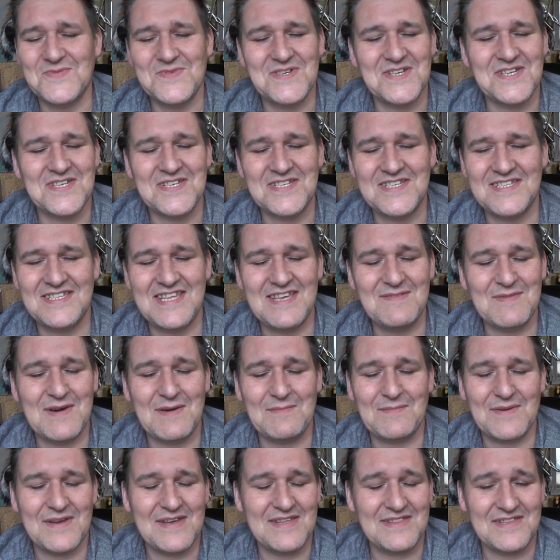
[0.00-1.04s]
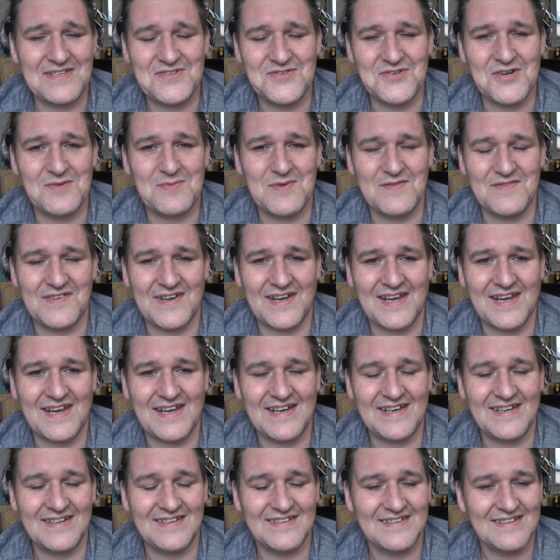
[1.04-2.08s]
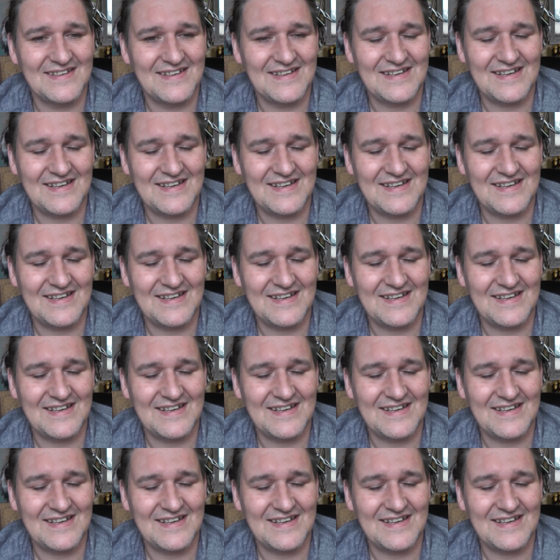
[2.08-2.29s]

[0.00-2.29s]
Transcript: would just steam up at the drop of a hat.